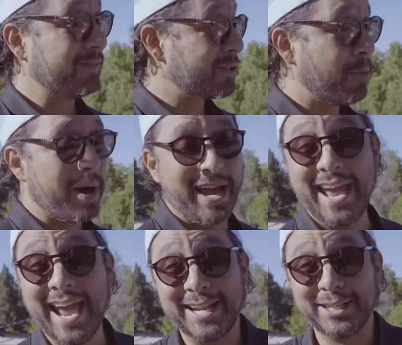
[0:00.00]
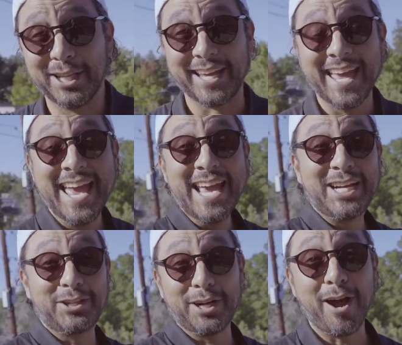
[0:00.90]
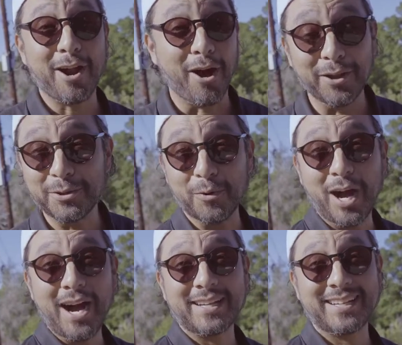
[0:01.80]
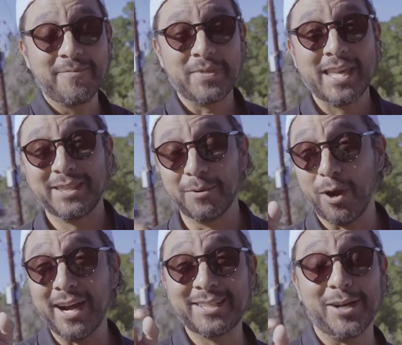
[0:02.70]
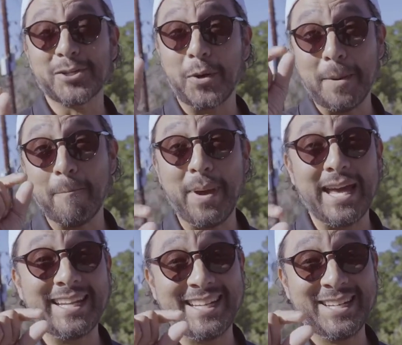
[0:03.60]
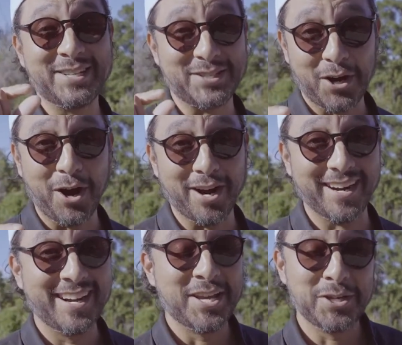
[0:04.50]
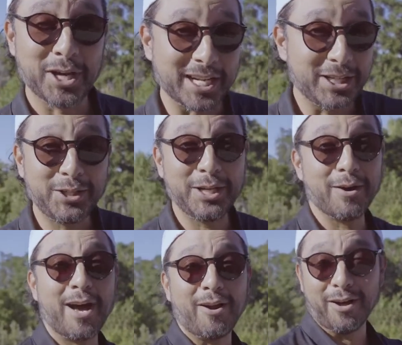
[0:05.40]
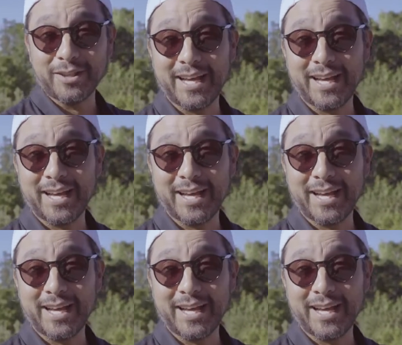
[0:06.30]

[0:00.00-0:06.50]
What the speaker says: have to go by hand and clear out all the rock. The rock is also embedded into the tar. You got to clear out all